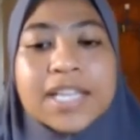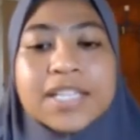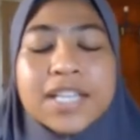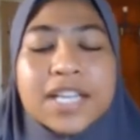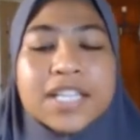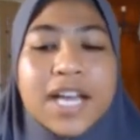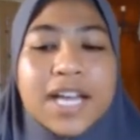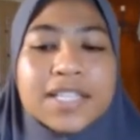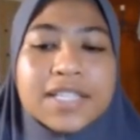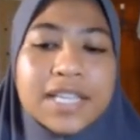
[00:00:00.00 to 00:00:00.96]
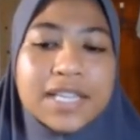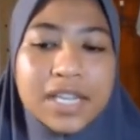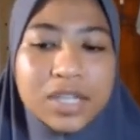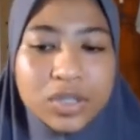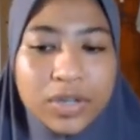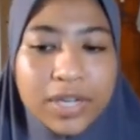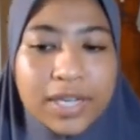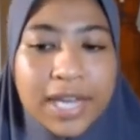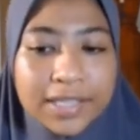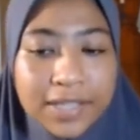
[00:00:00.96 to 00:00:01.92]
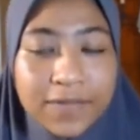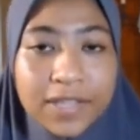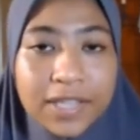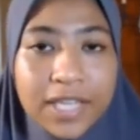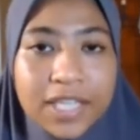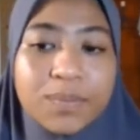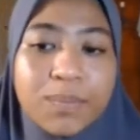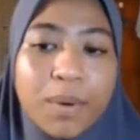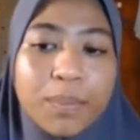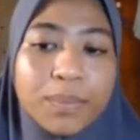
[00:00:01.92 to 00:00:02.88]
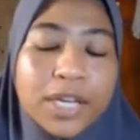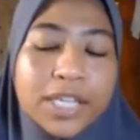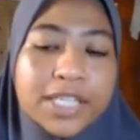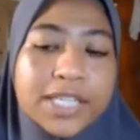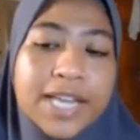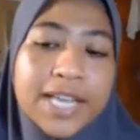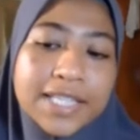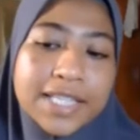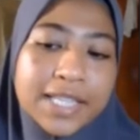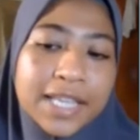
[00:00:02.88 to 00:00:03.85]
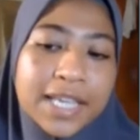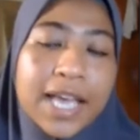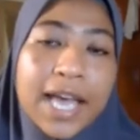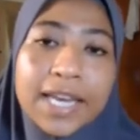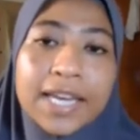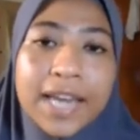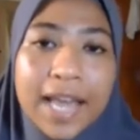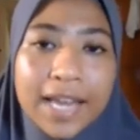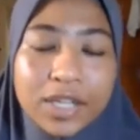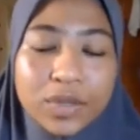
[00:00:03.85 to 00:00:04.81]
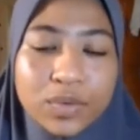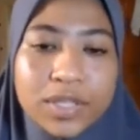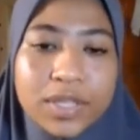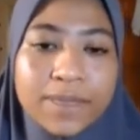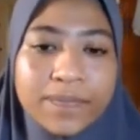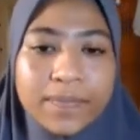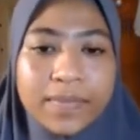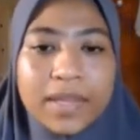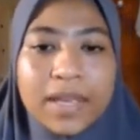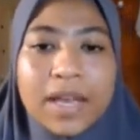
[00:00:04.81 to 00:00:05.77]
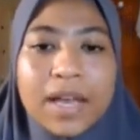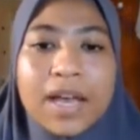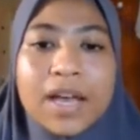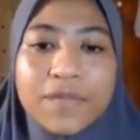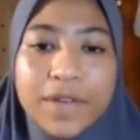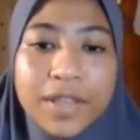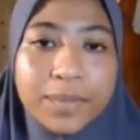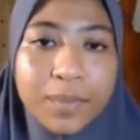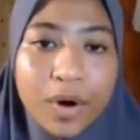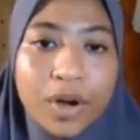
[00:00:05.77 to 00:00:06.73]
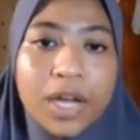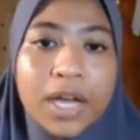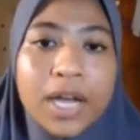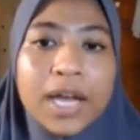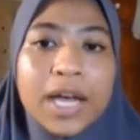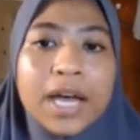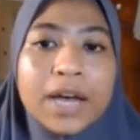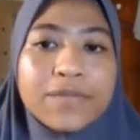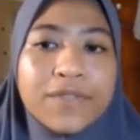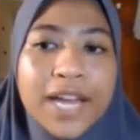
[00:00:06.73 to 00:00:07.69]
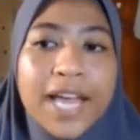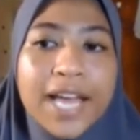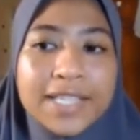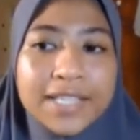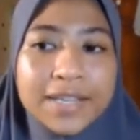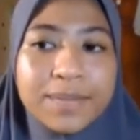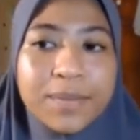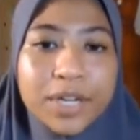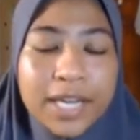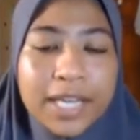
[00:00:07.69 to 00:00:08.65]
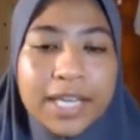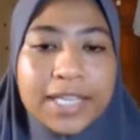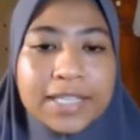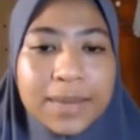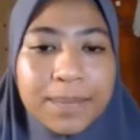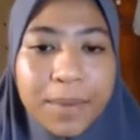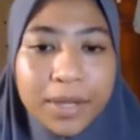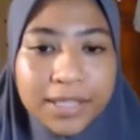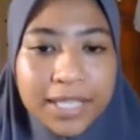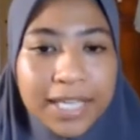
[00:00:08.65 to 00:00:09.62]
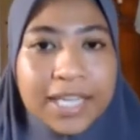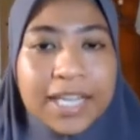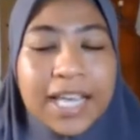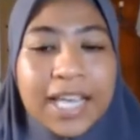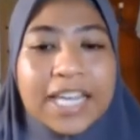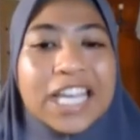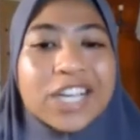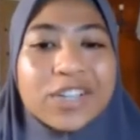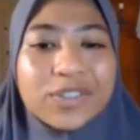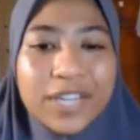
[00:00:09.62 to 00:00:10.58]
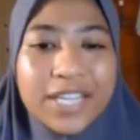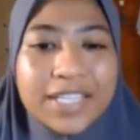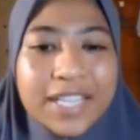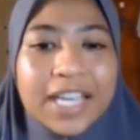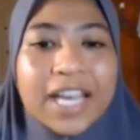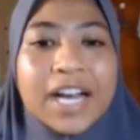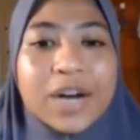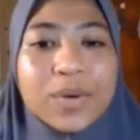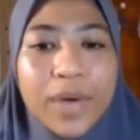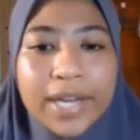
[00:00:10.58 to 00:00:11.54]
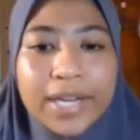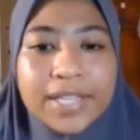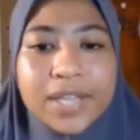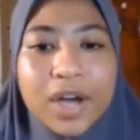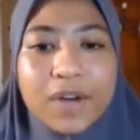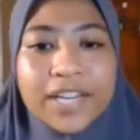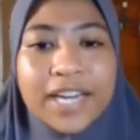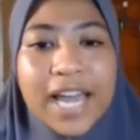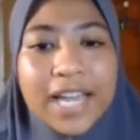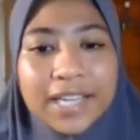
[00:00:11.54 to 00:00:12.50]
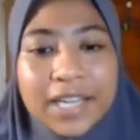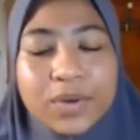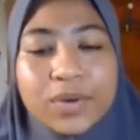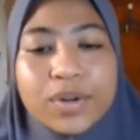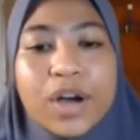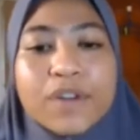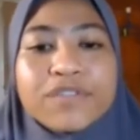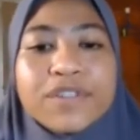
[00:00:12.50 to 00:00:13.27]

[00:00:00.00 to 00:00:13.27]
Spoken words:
such as industrial activities, population density, and land use. Furthermore, flood hazard modeling is important in increasing awareness of the likelihood of